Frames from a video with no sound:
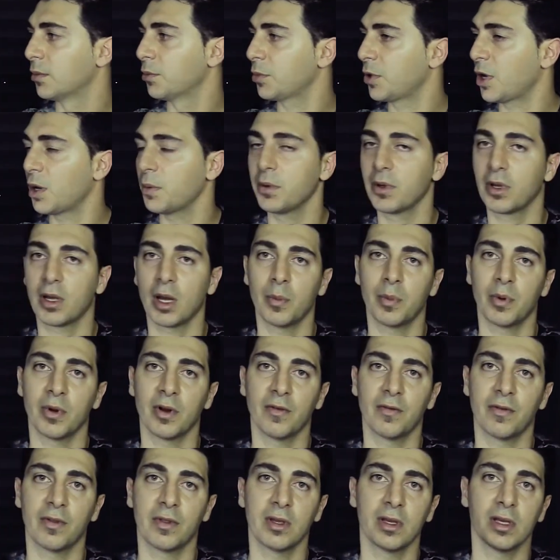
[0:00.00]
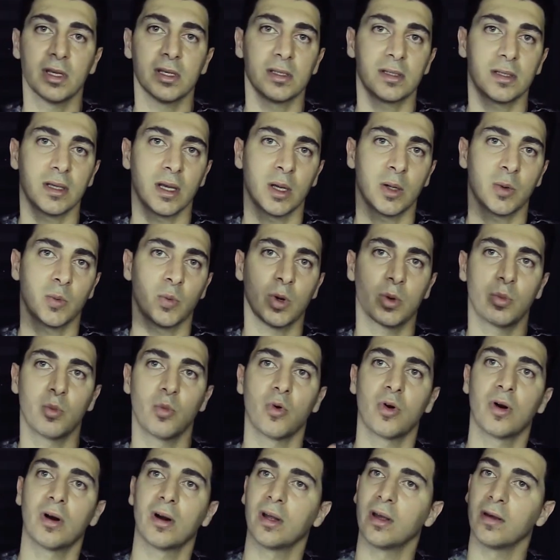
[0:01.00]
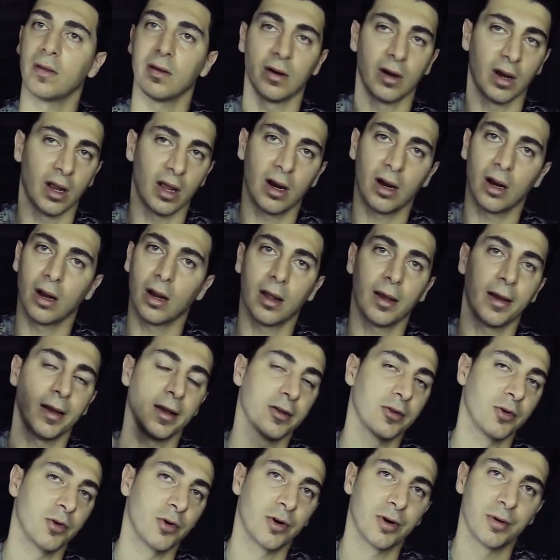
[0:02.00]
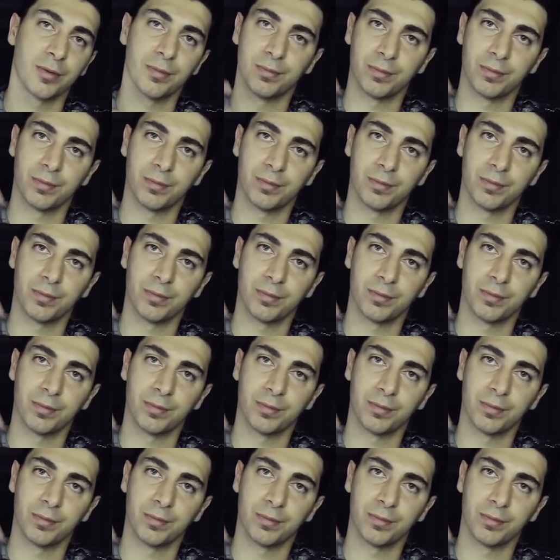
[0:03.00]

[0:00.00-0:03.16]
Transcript: probably a couple of these and one more, either hair light or,